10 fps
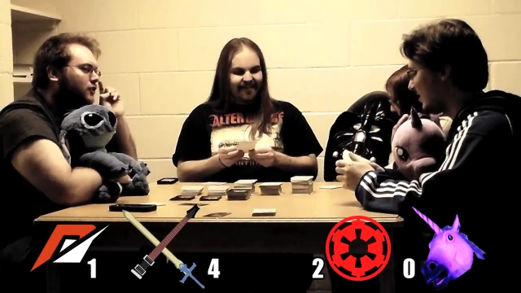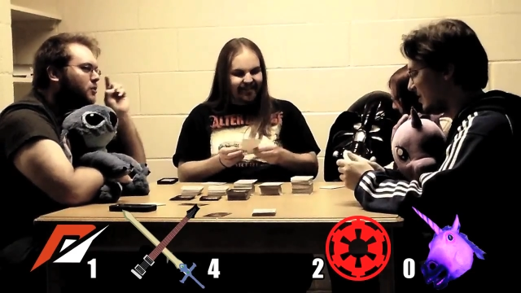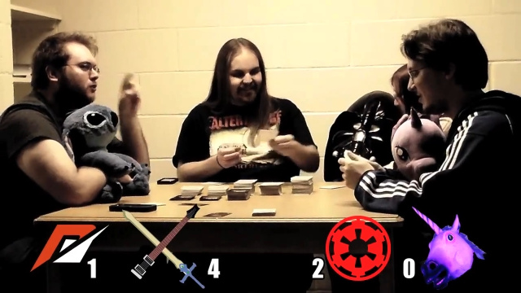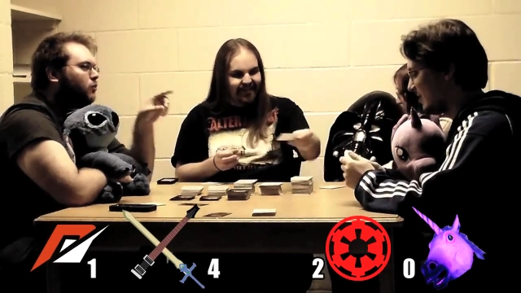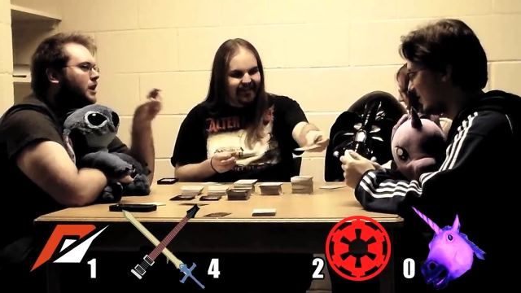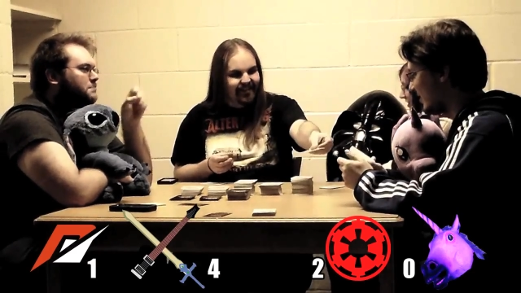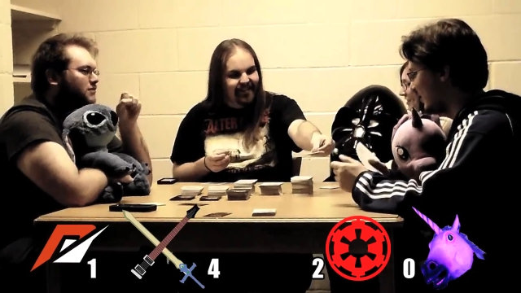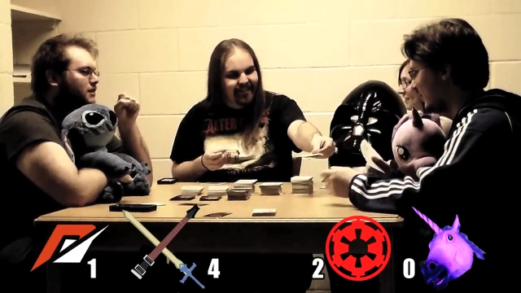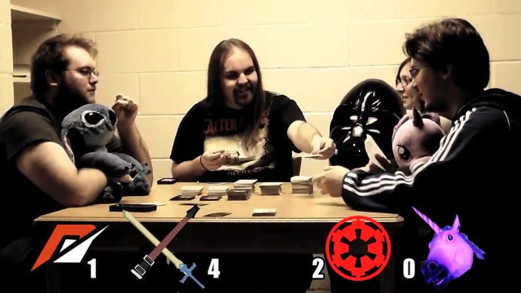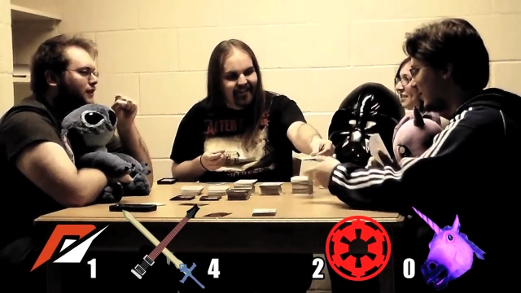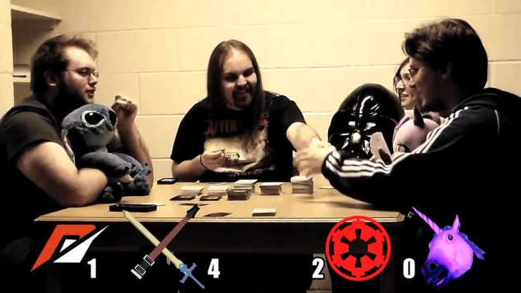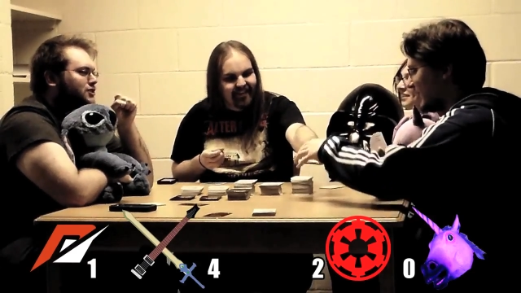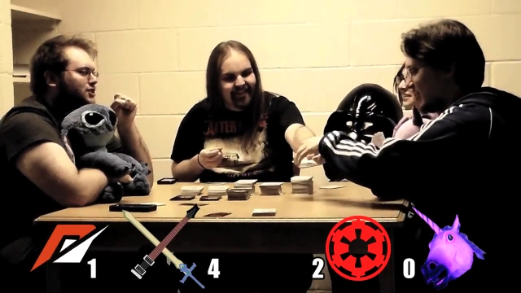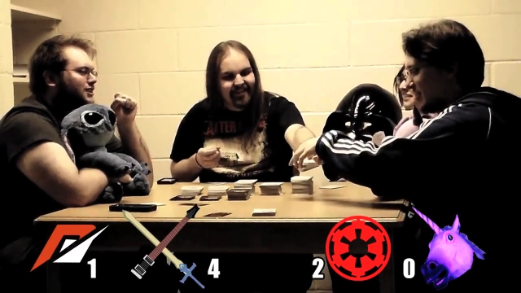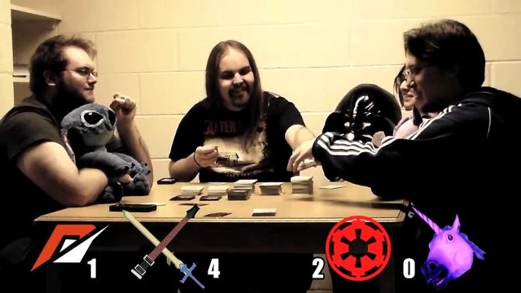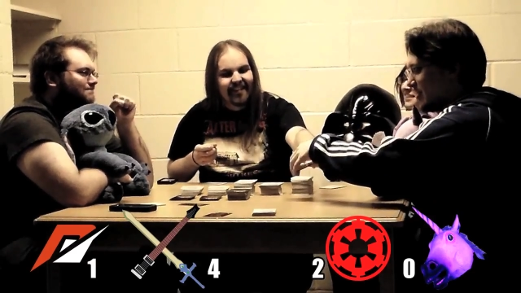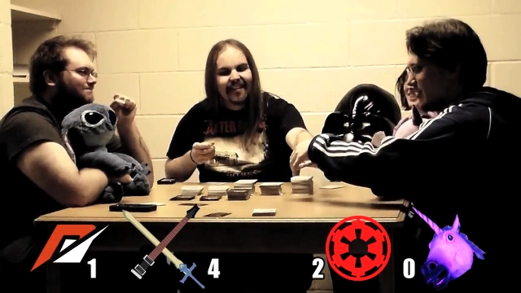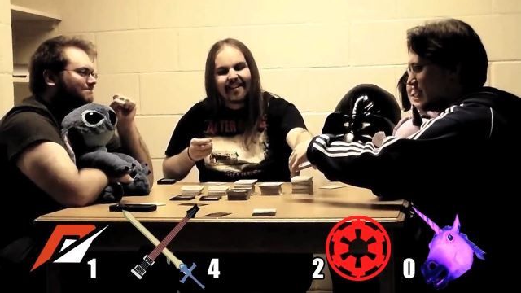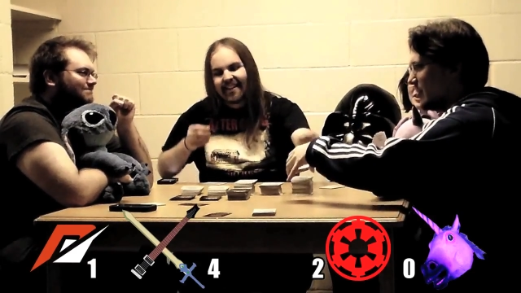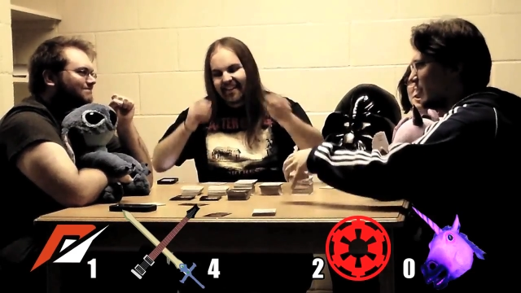Speaker 1: have to do with white privilege?
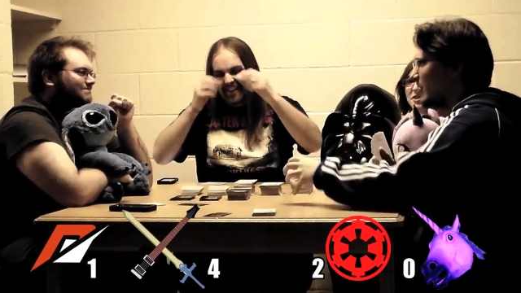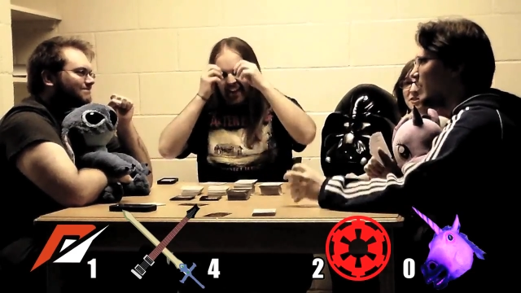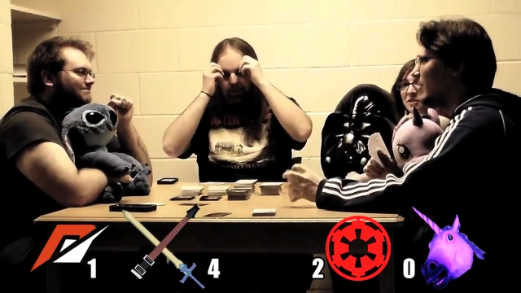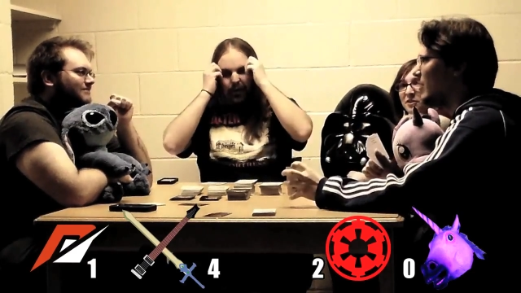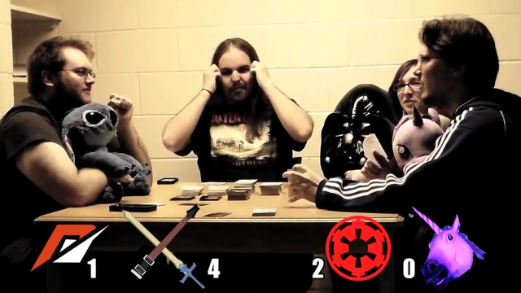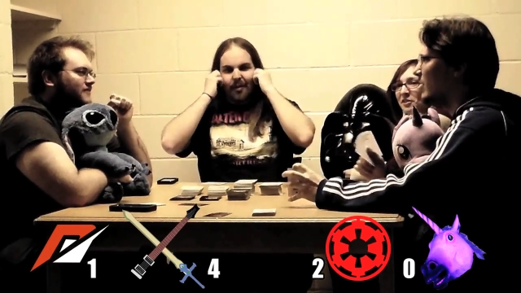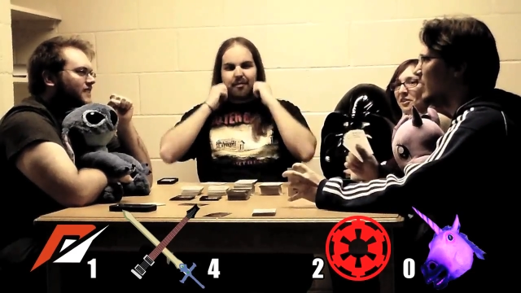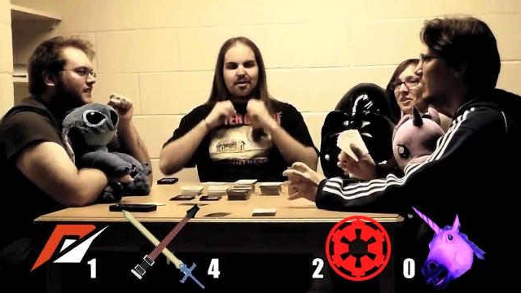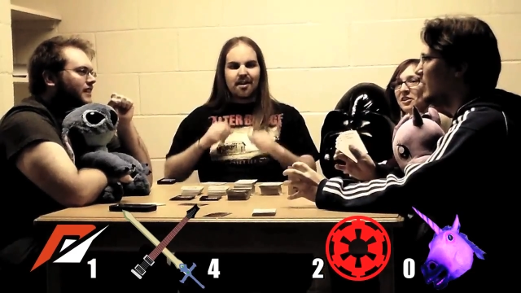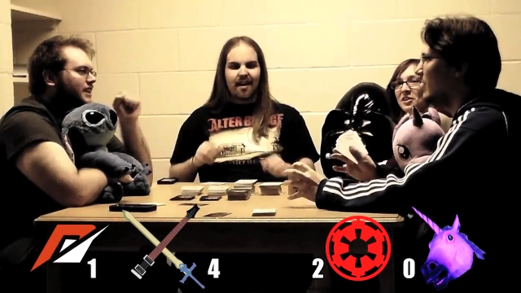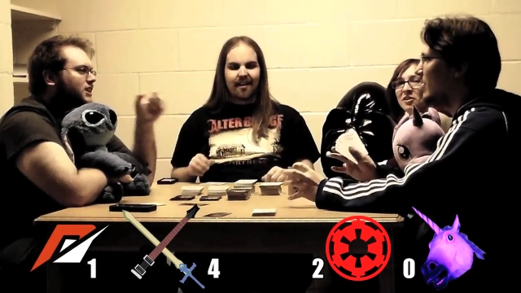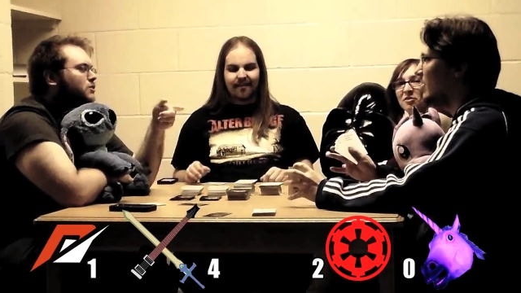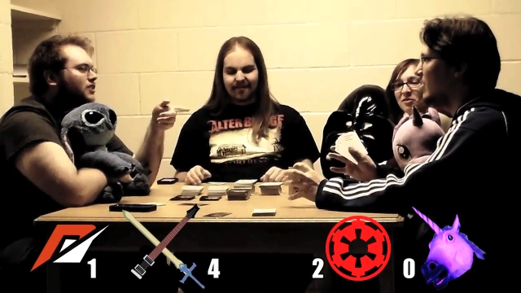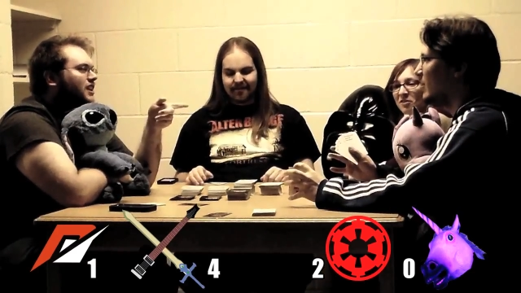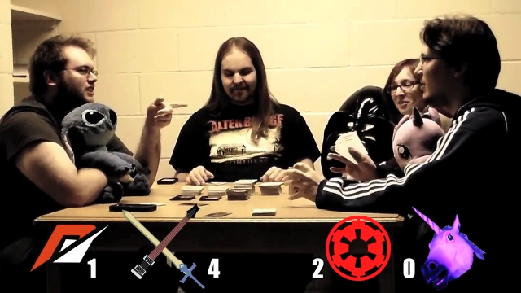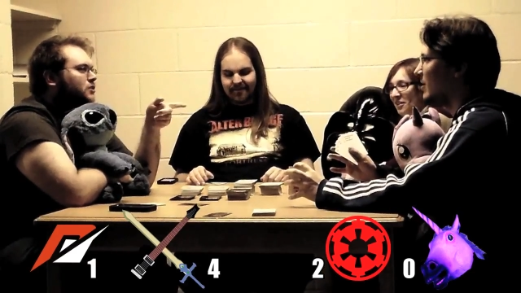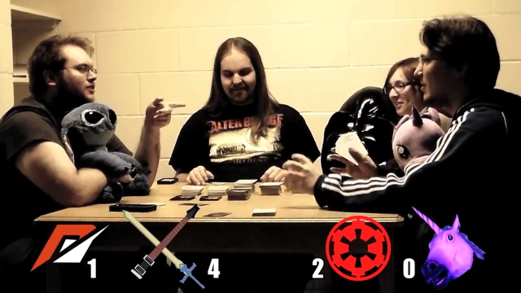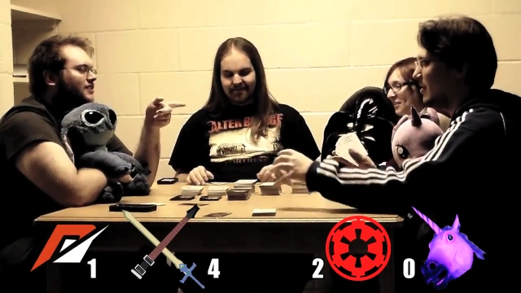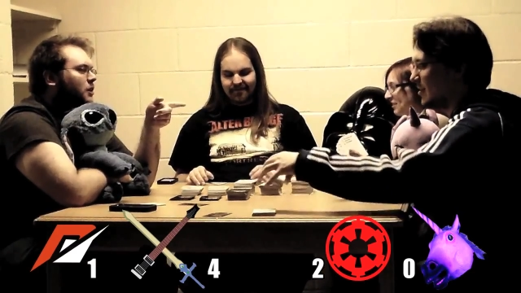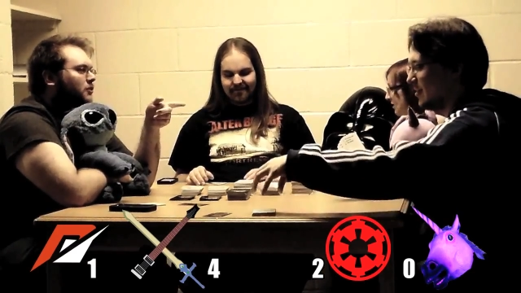Yeah, white privilege. Like you thought,
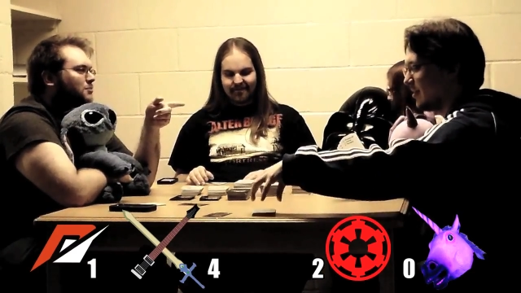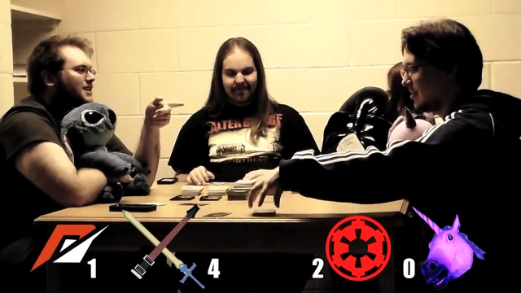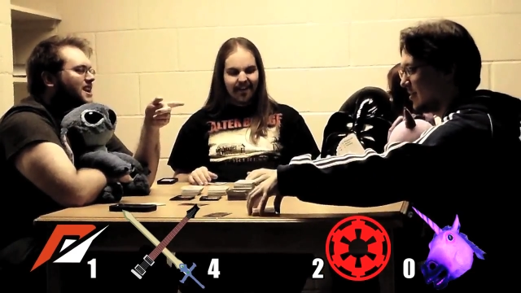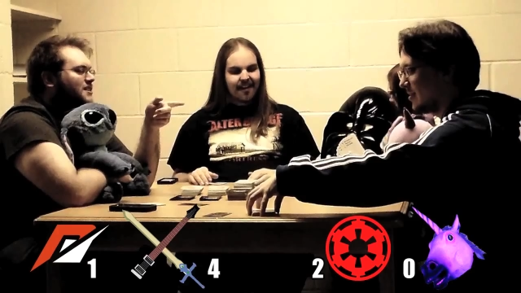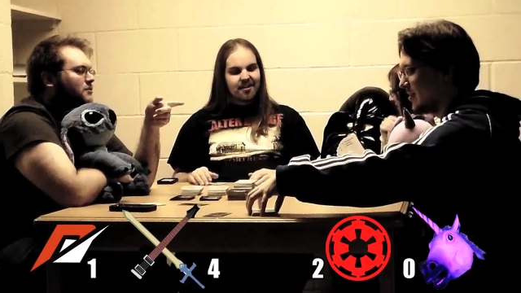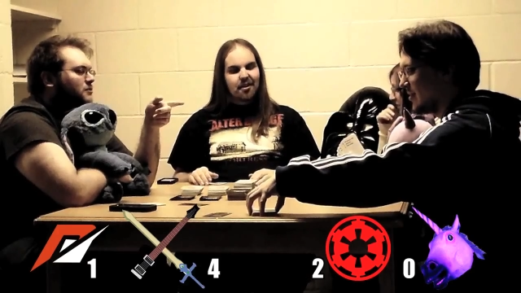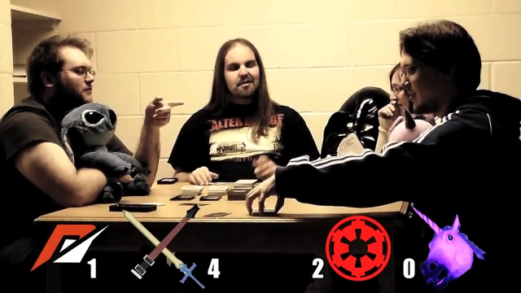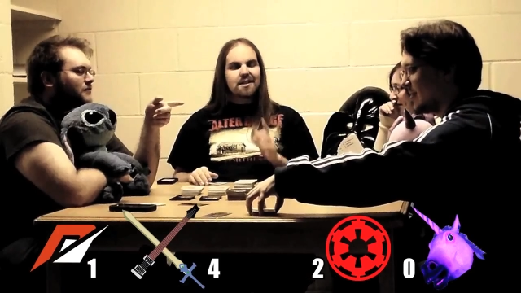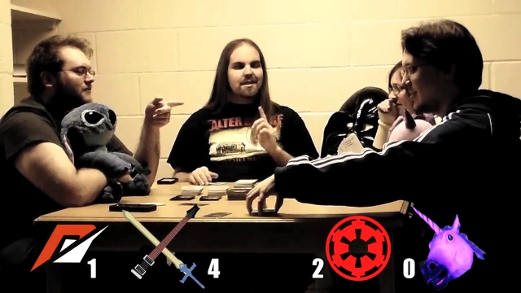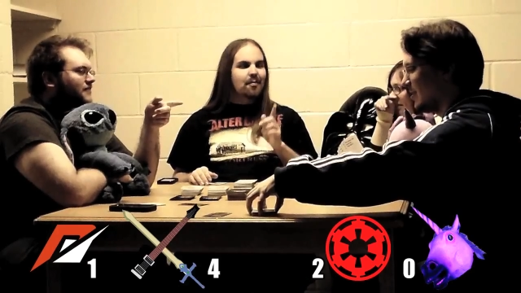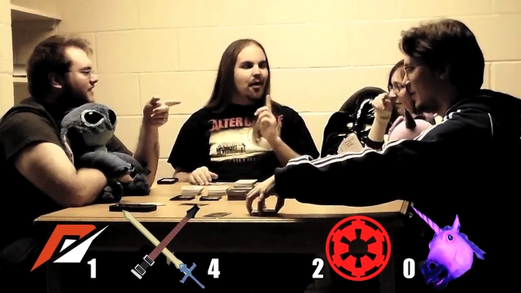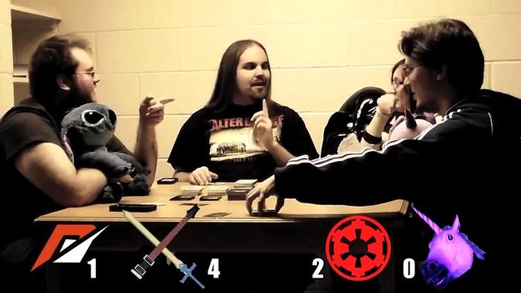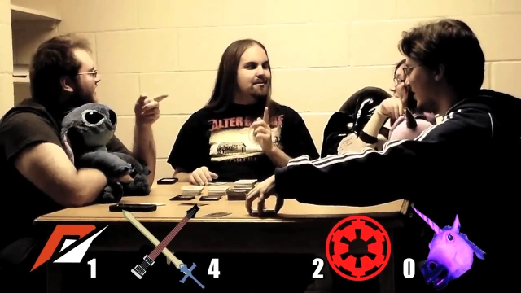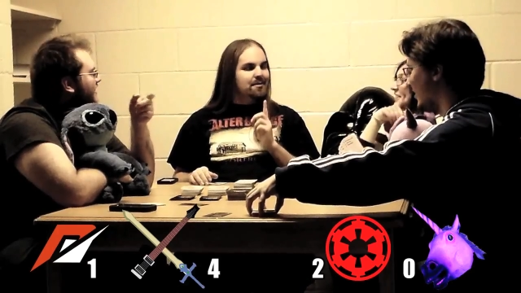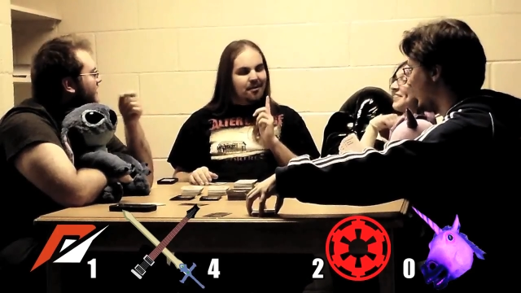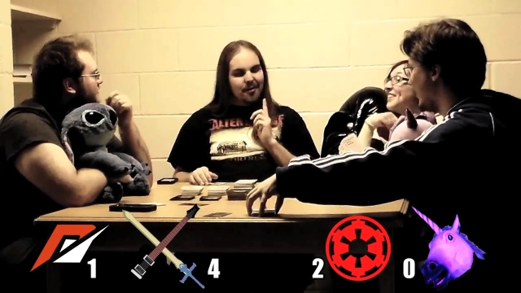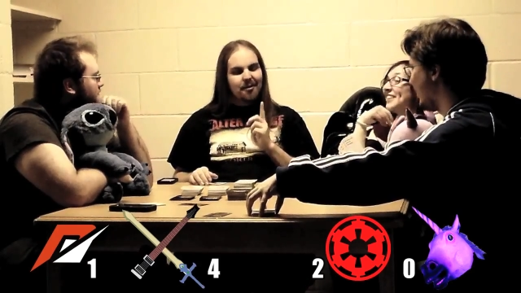you thought that was
Speaker 2: me. Salty surprise was